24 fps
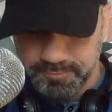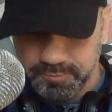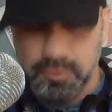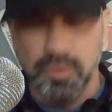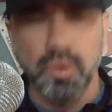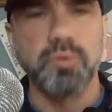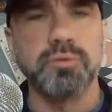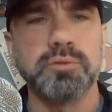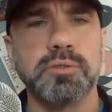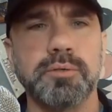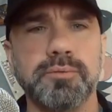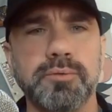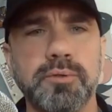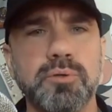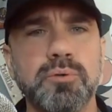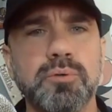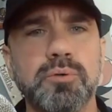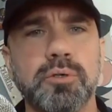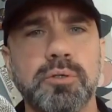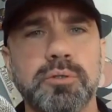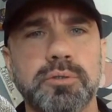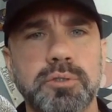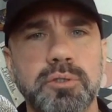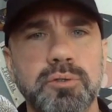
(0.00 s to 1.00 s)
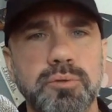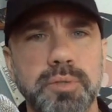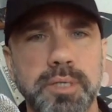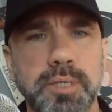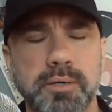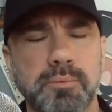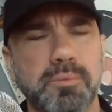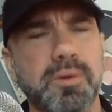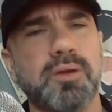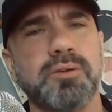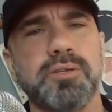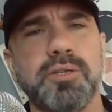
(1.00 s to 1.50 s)
For those of you who are new
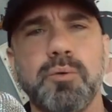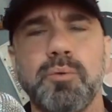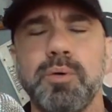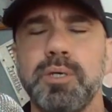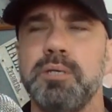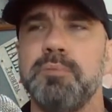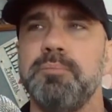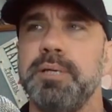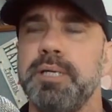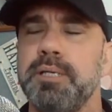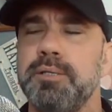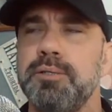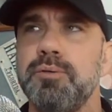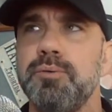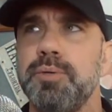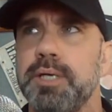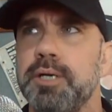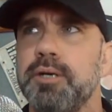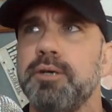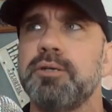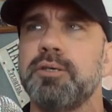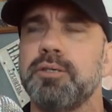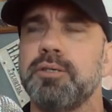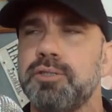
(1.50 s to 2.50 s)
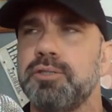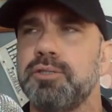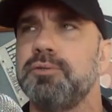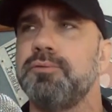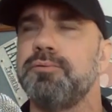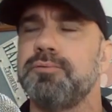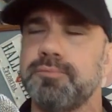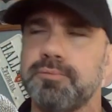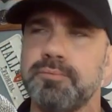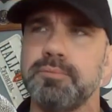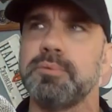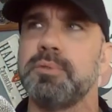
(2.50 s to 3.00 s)
here, well, you wouldn't be new here because
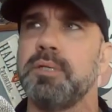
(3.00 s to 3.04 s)
you're